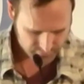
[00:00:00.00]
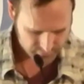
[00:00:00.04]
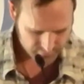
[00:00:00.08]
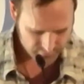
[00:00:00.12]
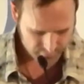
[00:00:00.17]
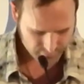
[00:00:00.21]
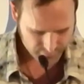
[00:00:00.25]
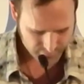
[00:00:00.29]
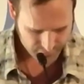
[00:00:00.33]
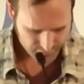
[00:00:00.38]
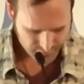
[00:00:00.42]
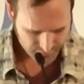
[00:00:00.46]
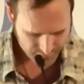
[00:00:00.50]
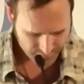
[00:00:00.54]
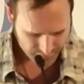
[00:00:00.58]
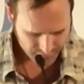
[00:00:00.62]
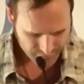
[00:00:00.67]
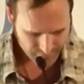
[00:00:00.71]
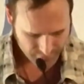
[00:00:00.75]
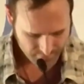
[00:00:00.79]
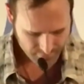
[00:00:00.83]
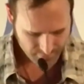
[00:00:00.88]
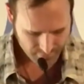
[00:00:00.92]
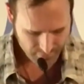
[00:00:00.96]

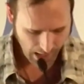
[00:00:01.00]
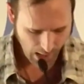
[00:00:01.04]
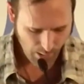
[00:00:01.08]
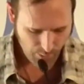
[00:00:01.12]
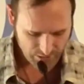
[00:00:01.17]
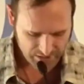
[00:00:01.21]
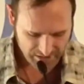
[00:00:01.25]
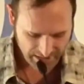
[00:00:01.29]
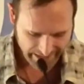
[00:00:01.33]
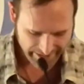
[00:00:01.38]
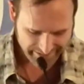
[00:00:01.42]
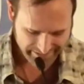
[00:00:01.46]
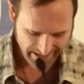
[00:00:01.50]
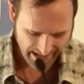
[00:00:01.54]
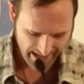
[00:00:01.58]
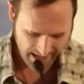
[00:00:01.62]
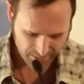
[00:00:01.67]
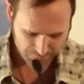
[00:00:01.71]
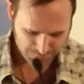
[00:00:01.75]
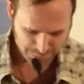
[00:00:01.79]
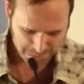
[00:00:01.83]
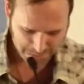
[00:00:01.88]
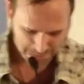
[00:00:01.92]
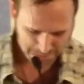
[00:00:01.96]
I would like
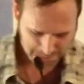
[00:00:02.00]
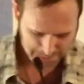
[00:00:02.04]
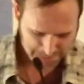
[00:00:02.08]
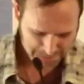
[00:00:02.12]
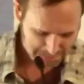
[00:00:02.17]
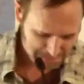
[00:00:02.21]
that.